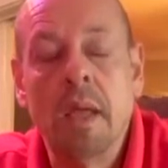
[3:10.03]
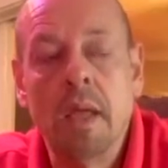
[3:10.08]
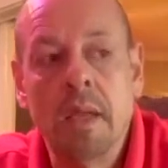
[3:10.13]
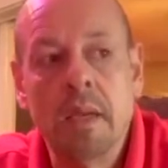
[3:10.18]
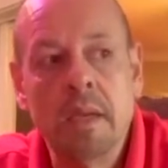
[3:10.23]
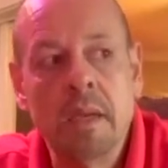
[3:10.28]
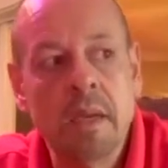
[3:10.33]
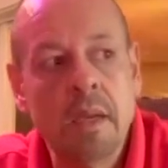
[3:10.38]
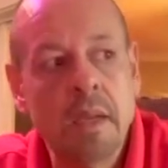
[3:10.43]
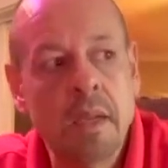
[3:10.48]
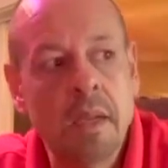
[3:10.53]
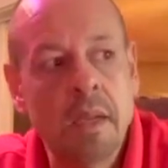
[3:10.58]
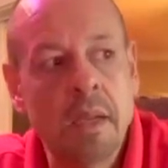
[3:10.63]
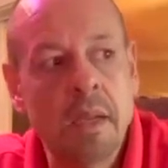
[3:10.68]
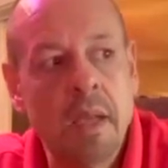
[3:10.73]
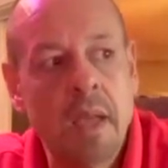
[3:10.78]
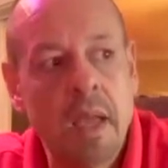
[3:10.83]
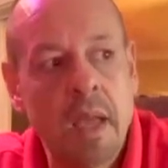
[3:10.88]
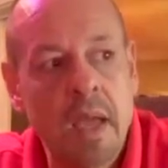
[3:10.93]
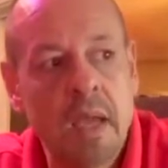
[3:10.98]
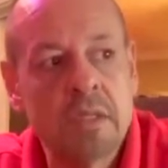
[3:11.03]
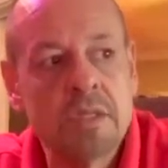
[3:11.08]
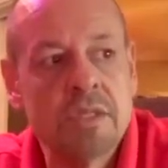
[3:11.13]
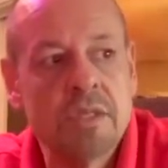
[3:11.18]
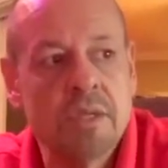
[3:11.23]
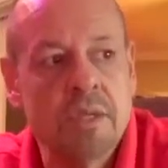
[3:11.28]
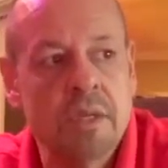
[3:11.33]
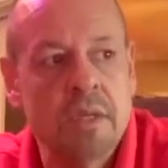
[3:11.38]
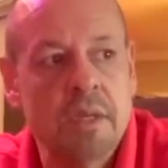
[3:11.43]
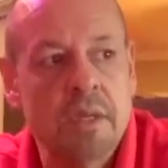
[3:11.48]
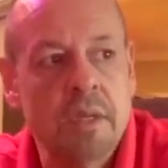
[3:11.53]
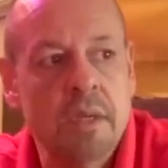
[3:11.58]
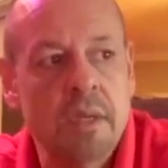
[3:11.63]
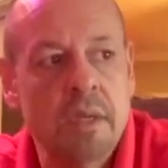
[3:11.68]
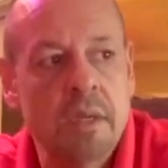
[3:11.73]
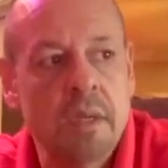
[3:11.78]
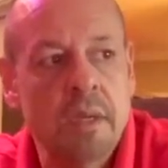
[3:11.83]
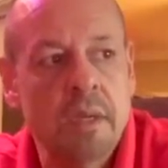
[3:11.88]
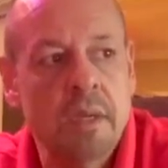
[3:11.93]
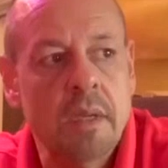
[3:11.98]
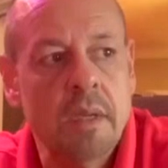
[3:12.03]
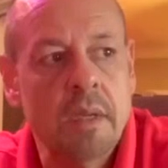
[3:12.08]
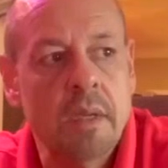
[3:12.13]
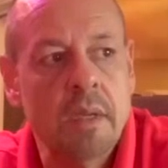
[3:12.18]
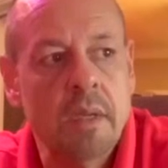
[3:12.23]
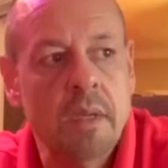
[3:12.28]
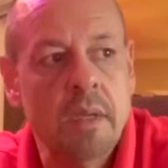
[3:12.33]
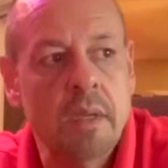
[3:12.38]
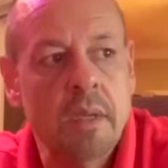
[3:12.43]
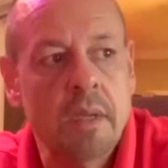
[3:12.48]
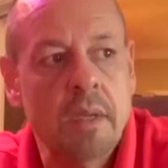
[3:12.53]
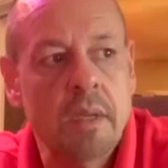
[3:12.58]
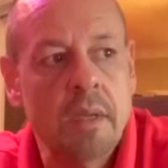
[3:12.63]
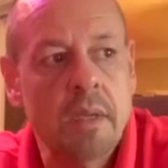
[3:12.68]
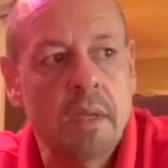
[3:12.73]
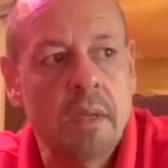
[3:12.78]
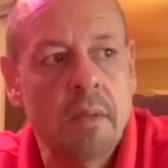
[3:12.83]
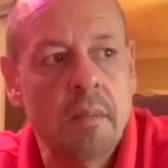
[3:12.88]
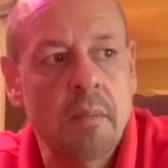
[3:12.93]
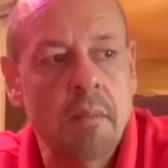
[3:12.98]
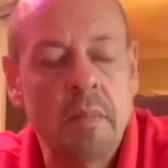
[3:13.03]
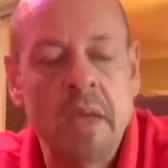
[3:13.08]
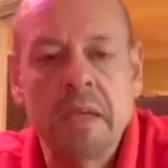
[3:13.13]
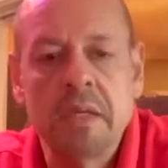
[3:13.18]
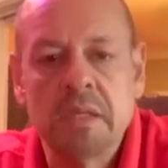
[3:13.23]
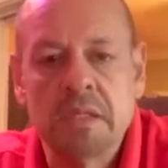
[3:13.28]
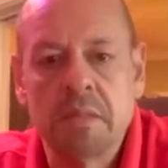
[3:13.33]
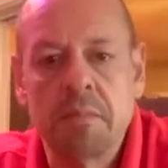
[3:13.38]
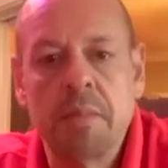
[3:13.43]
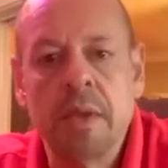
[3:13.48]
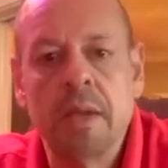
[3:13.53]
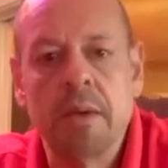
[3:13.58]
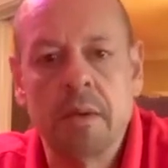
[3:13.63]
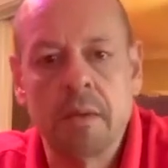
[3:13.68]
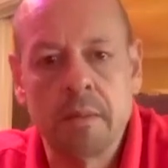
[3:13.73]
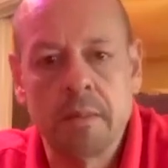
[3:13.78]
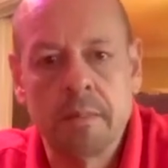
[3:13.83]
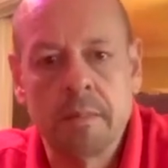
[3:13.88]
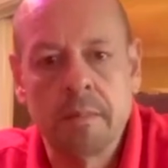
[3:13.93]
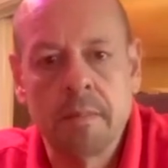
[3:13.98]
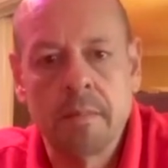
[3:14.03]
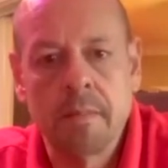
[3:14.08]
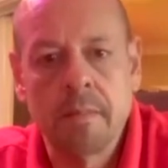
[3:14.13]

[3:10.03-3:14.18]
and actually make us better.